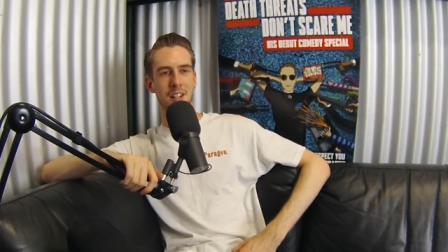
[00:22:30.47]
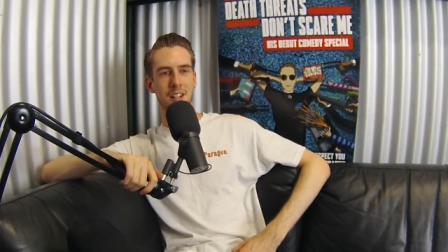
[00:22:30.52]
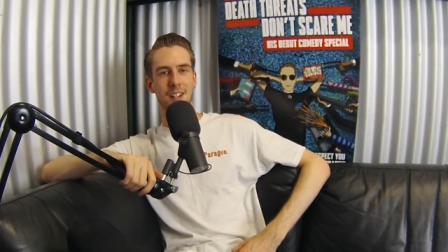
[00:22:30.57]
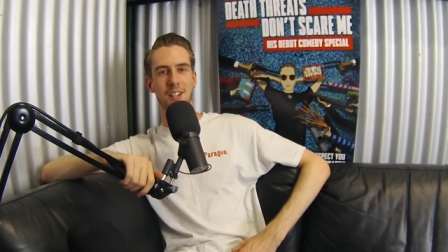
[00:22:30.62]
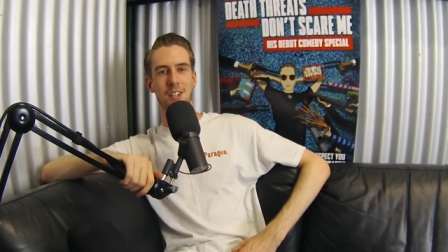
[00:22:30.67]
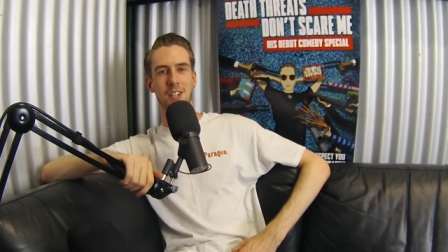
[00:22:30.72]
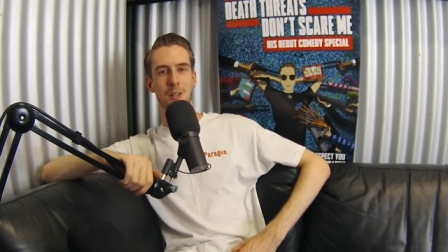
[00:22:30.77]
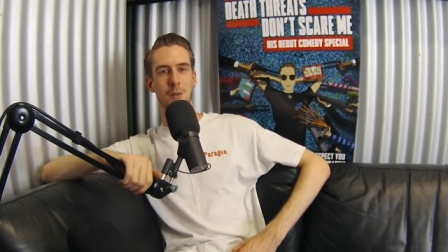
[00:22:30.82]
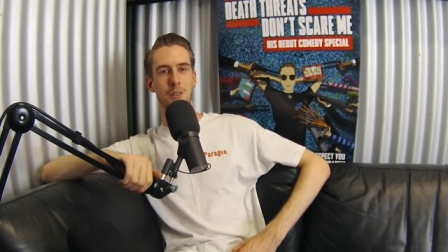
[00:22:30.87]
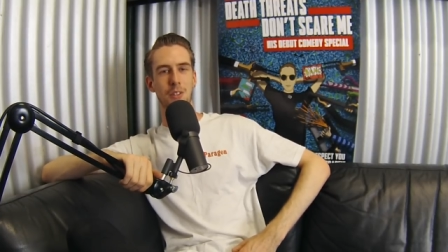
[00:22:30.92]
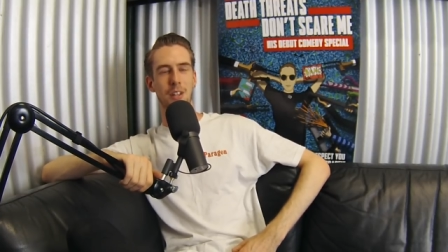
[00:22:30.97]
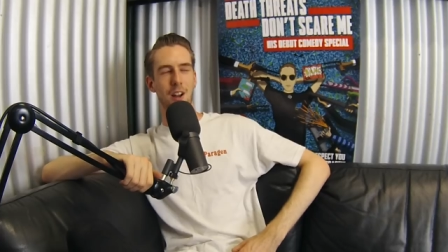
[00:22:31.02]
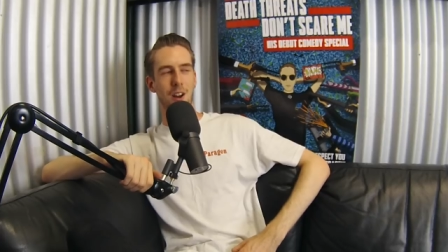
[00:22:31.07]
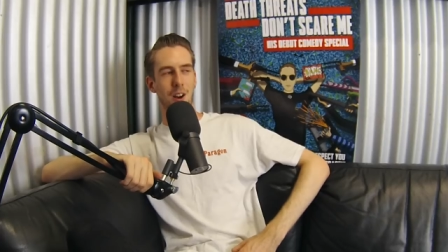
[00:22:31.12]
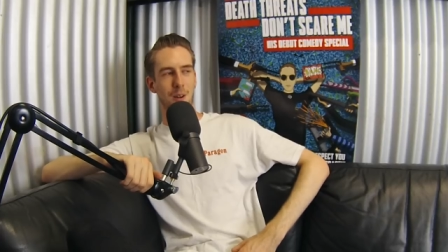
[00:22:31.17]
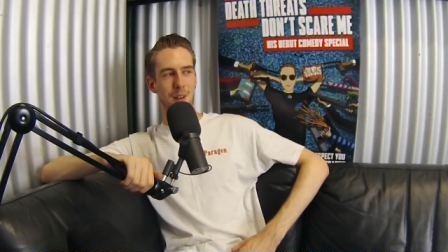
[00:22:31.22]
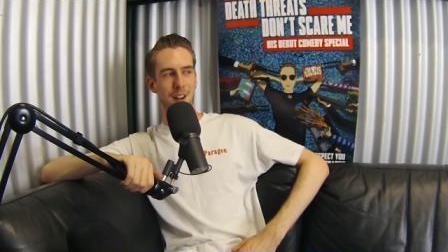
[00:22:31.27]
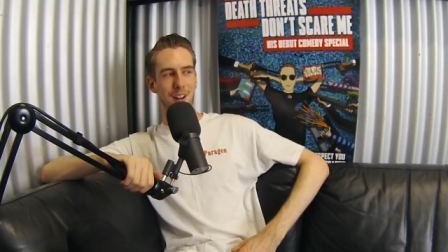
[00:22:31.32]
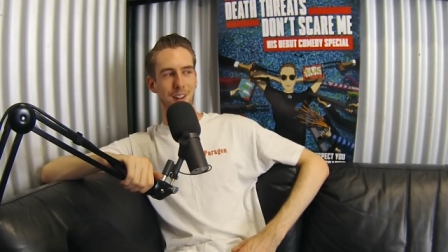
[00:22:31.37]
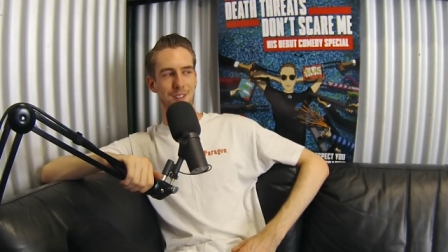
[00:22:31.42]
And she was like,
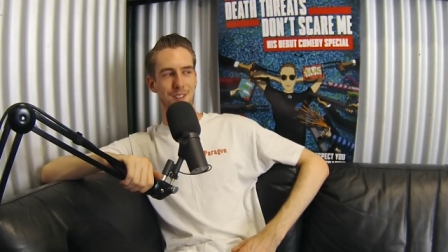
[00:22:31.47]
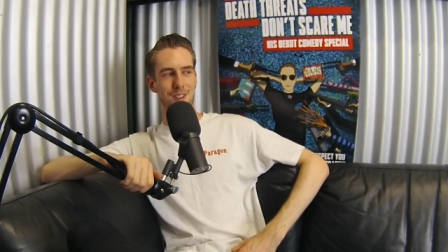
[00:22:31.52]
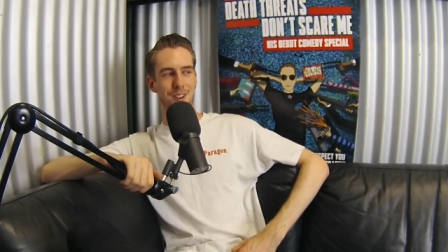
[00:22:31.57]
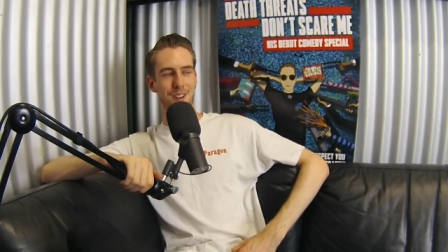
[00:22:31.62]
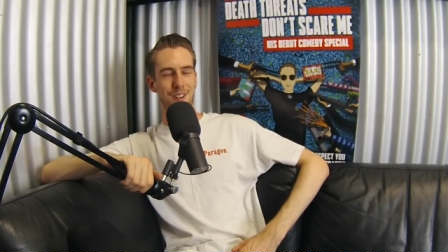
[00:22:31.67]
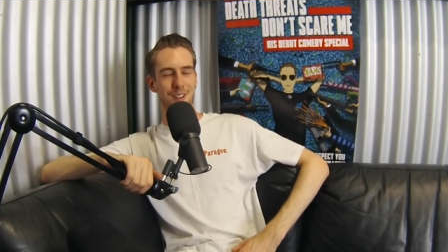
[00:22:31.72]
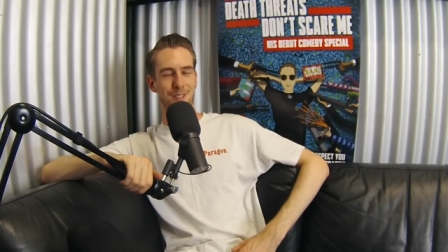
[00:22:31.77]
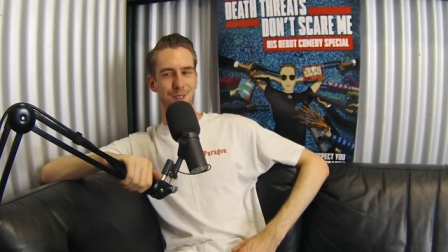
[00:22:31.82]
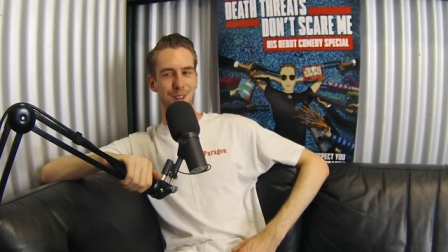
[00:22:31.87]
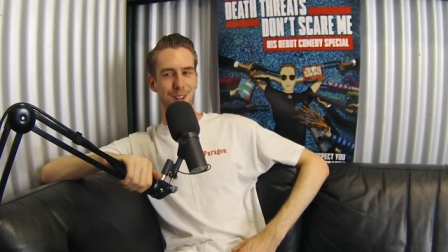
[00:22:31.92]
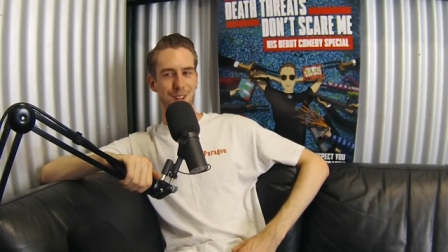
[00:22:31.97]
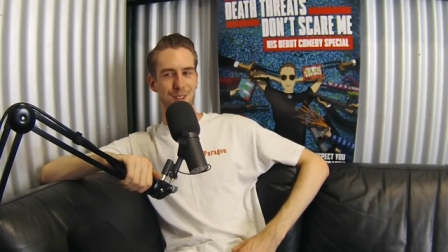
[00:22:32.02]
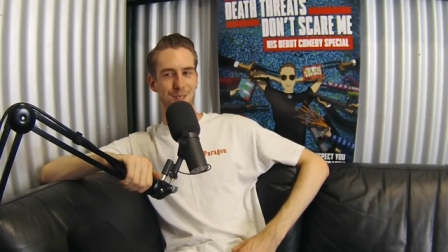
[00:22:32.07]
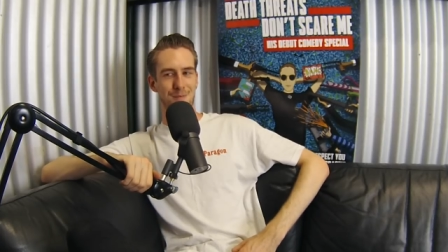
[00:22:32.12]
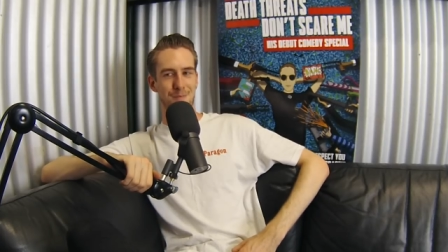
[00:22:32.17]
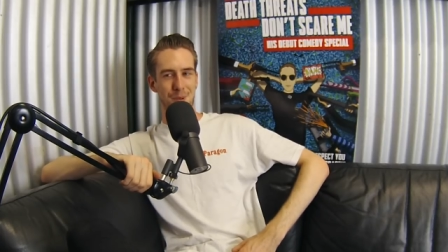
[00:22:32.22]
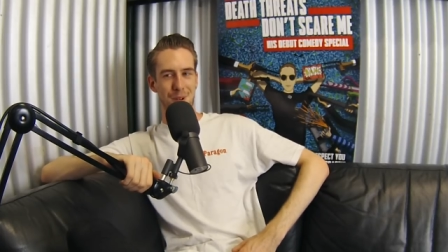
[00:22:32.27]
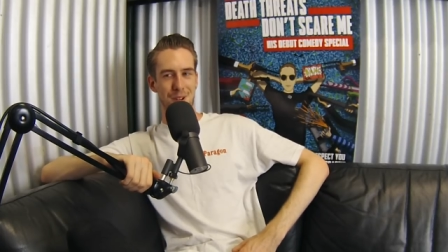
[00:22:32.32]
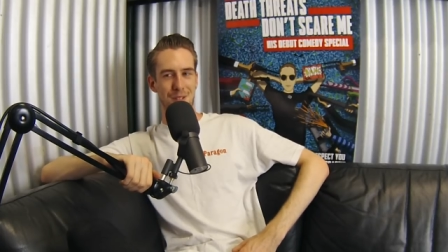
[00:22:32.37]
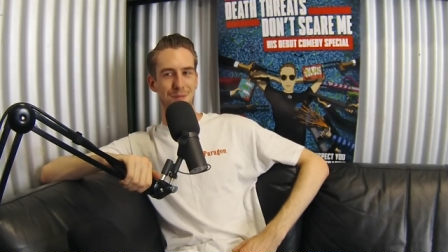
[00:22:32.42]
oh my God, what a
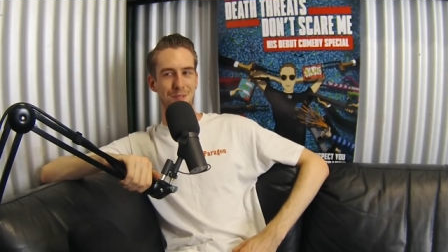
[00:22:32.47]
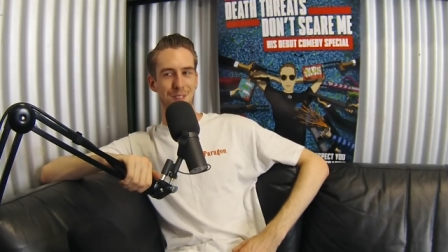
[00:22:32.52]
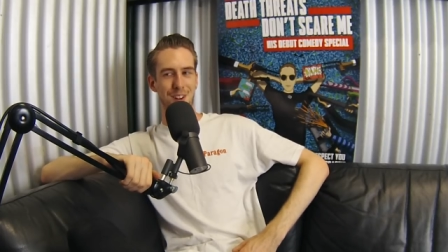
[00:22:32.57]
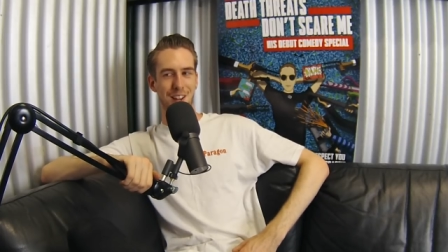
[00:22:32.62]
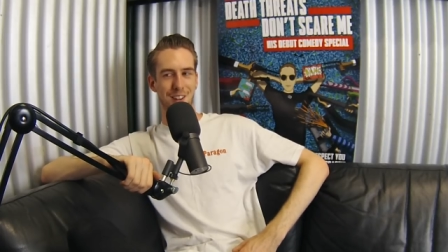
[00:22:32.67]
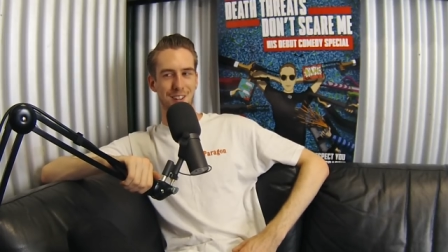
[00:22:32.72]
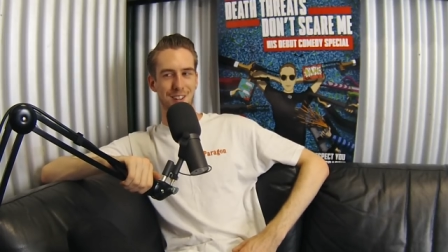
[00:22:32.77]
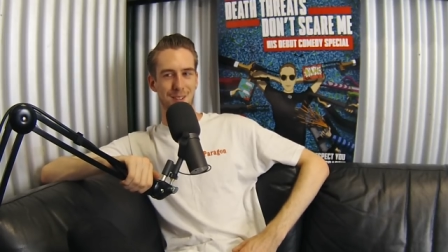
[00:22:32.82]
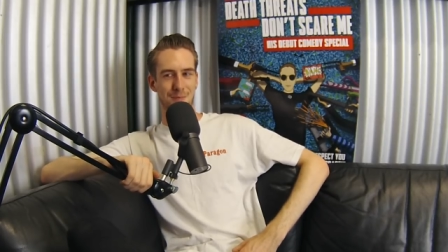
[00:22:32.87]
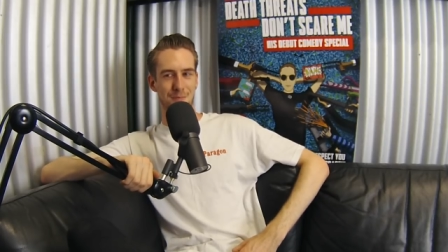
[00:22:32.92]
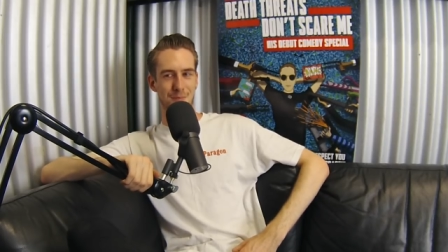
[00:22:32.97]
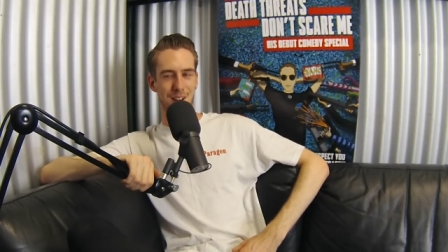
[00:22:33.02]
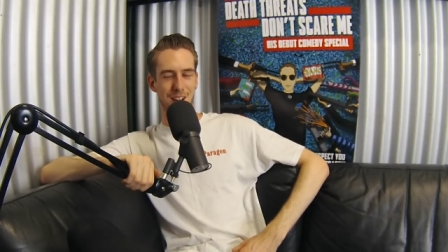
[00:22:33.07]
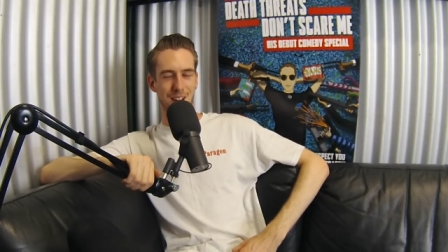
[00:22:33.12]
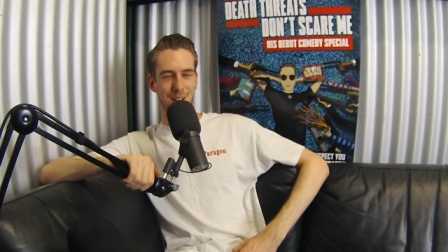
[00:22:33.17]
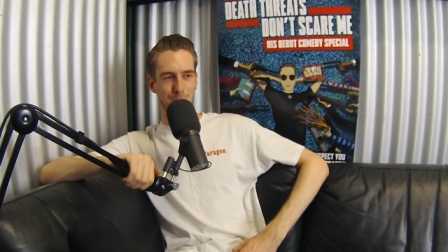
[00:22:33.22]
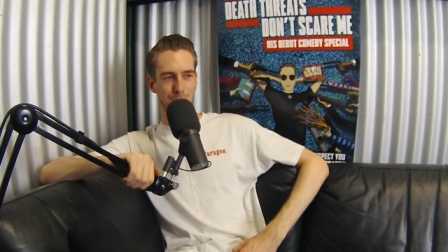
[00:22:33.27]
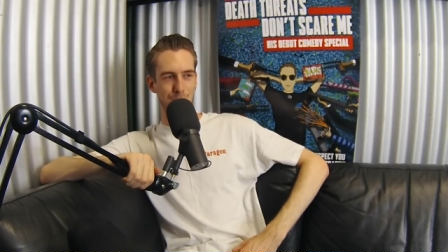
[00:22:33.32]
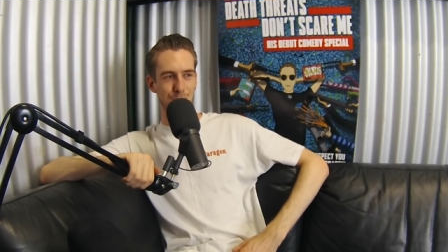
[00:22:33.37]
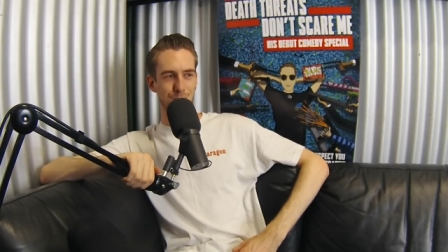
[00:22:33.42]
good boyfriend. She's
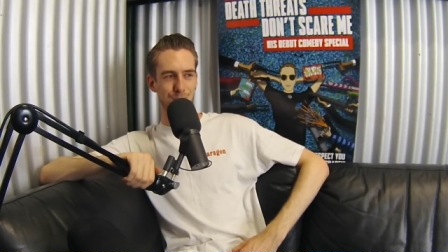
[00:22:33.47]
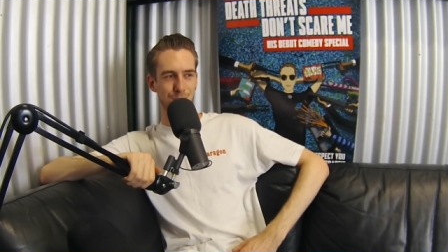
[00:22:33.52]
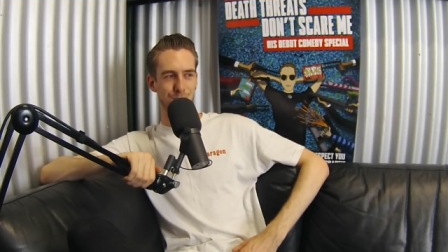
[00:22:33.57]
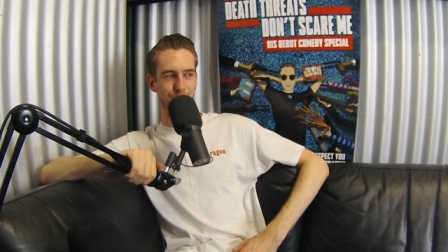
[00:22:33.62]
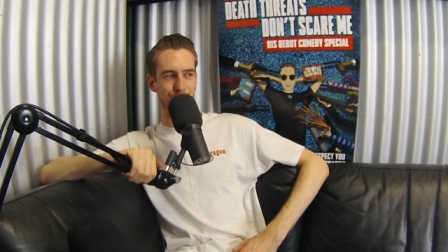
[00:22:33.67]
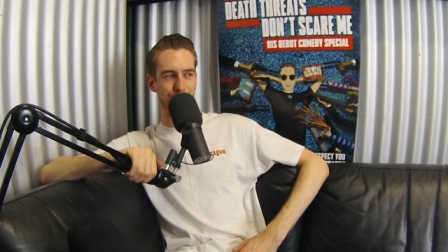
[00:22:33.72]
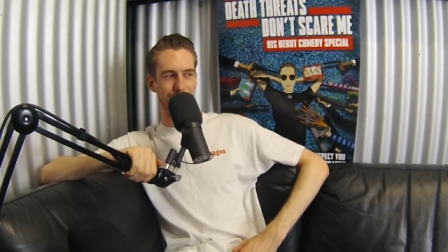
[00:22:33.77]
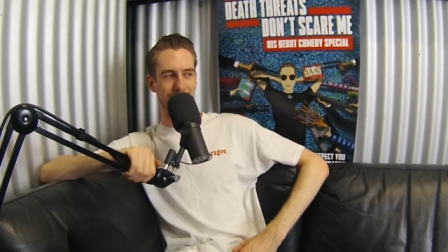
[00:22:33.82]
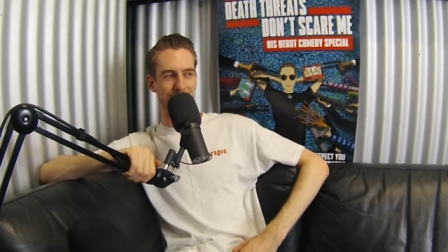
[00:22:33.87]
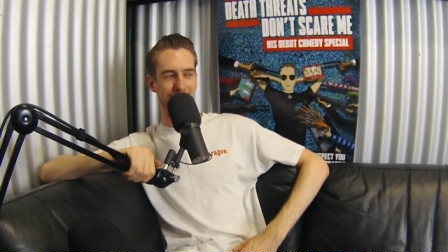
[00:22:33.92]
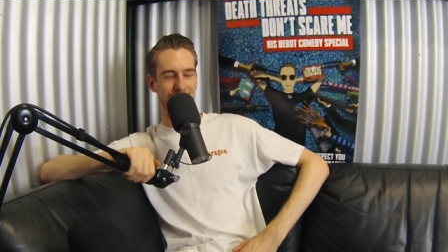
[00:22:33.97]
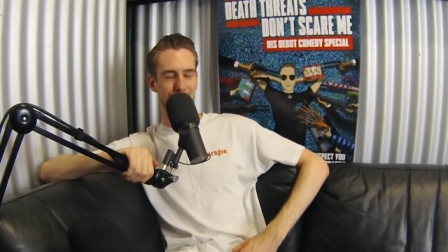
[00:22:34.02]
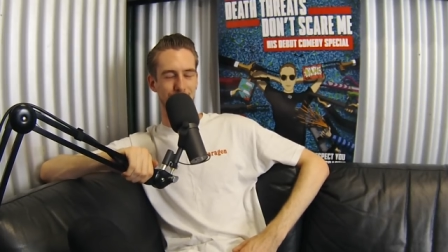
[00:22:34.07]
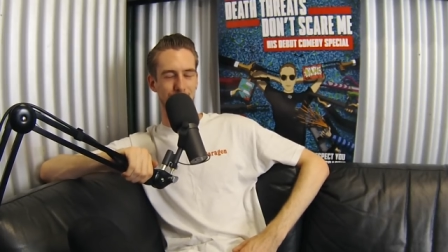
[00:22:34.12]
buying jewelry.